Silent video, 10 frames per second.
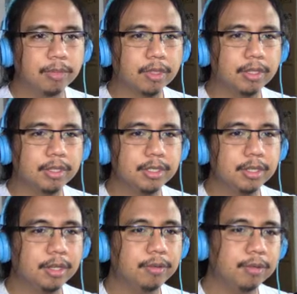Let's see,
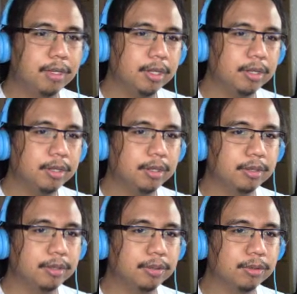left click
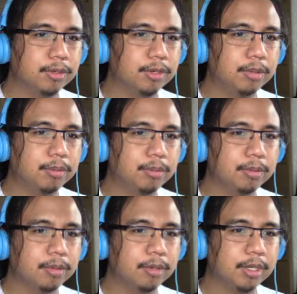to drop,
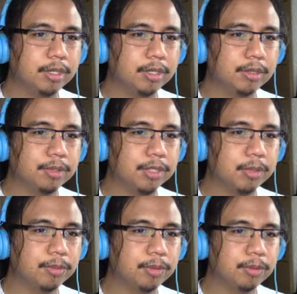right click to
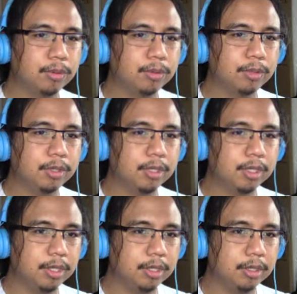examine, hold
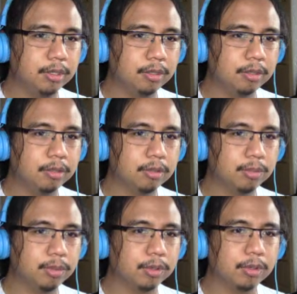E to
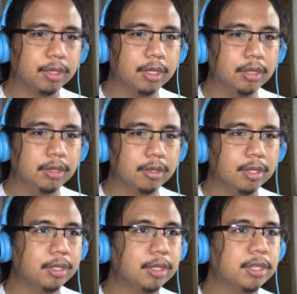put on.
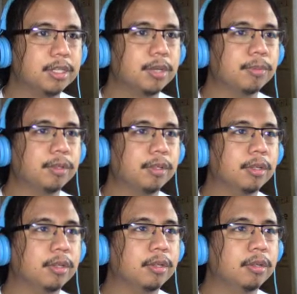Okay, examine.
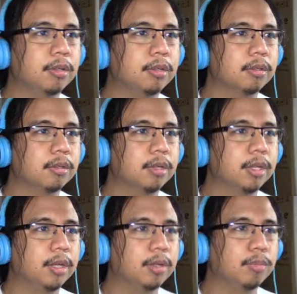
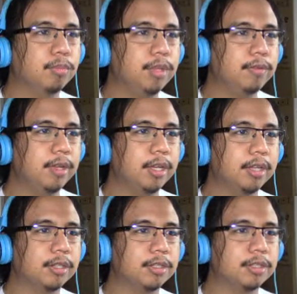Beefy
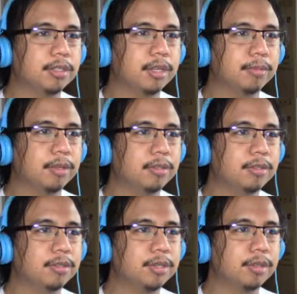hands. I'm not
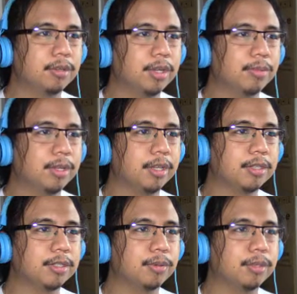trying to look at my
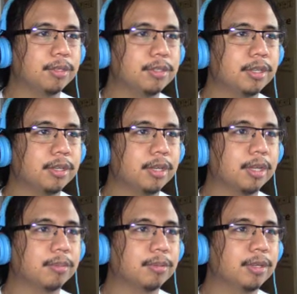hands. I want to see the cap.